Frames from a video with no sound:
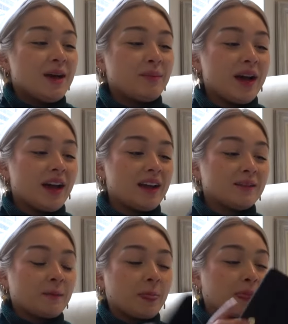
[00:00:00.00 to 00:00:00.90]
But
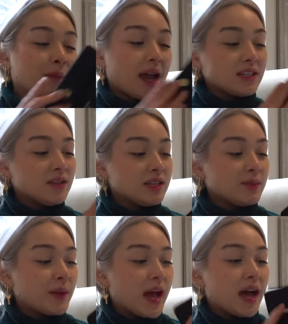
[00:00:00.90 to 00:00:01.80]
back to this
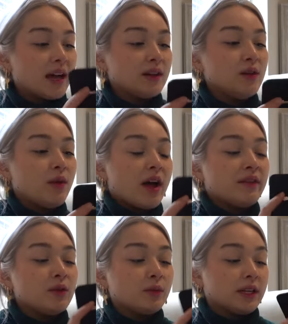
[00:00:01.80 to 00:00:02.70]
bag,
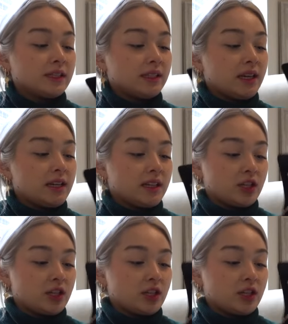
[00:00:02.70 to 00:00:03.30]
whoever wins it,